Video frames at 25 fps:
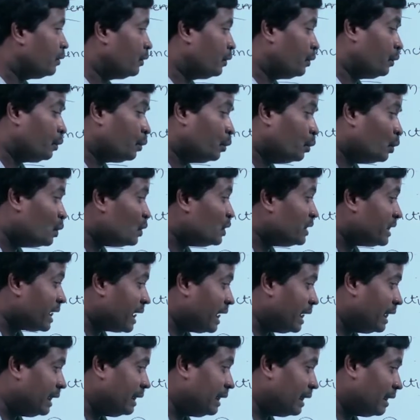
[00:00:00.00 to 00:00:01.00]
two
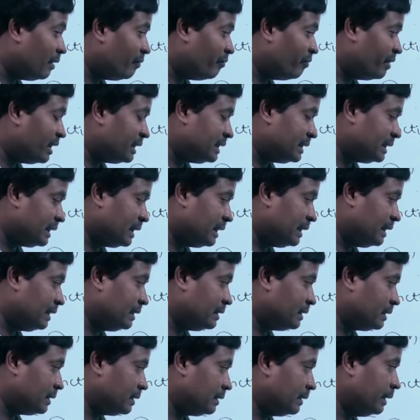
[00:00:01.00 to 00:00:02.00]
xylem
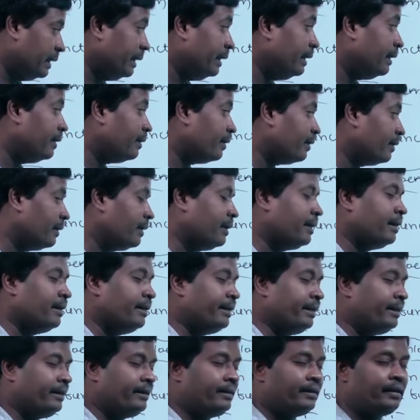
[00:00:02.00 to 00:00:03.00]
vessels
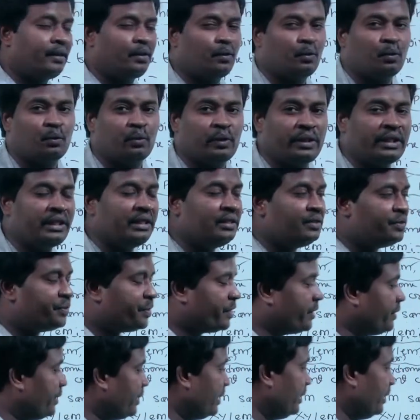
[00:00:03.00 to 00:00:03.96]
interconnected to each other